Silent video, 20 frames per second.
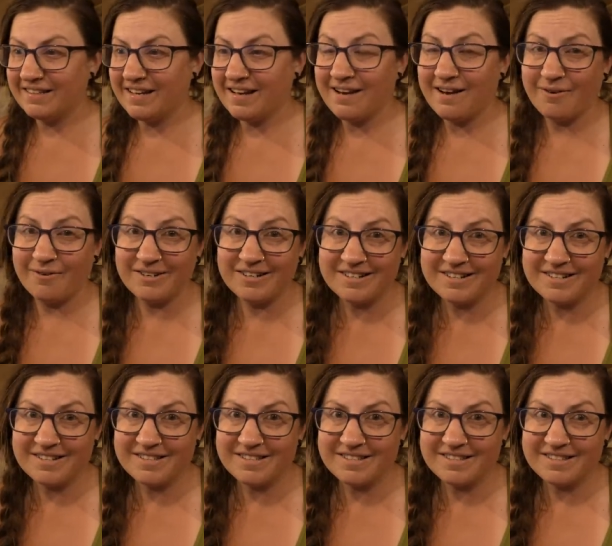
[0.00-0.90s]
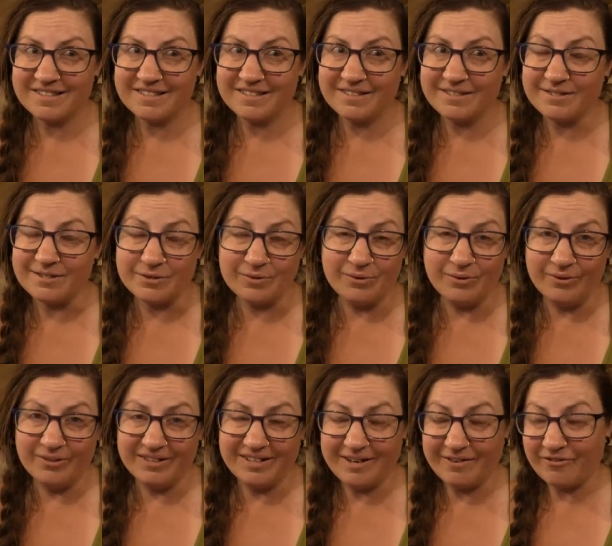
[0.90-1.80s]
hours until it's cool
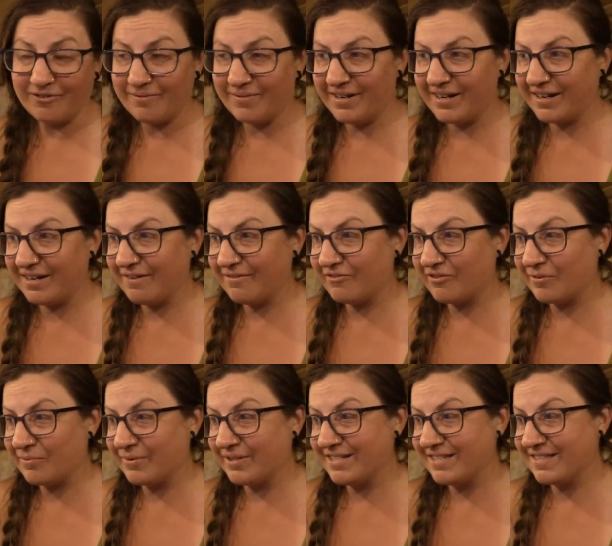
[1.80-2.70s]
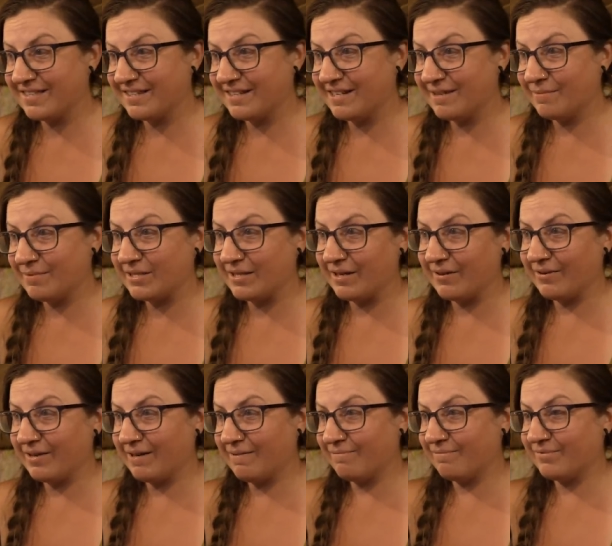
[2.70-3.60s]
enough for me to comfortably sleep. So
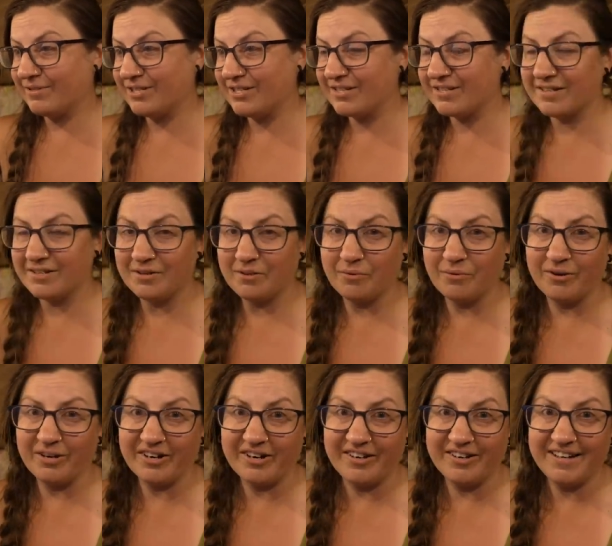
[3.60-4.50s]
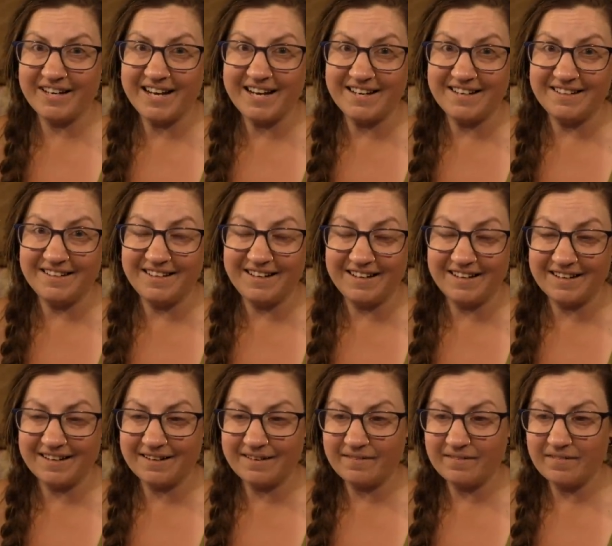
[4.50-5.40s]
I'm just going to work on
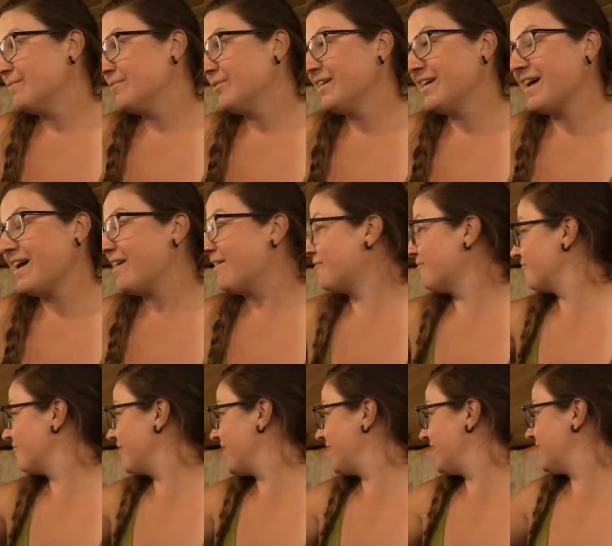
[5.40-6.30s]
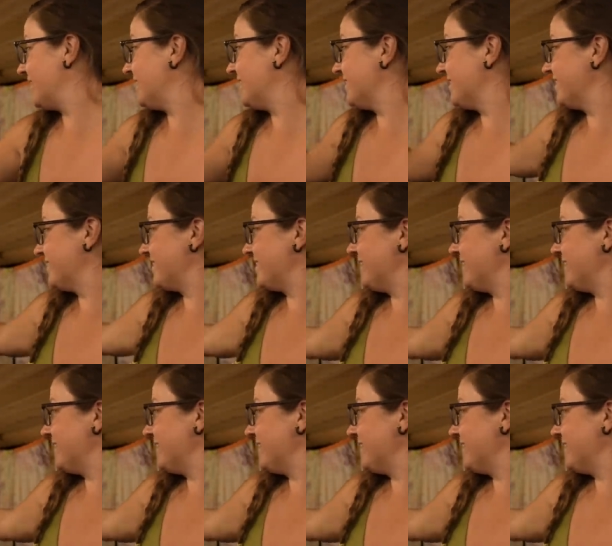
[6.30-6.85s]
editing. Yeah, Frank is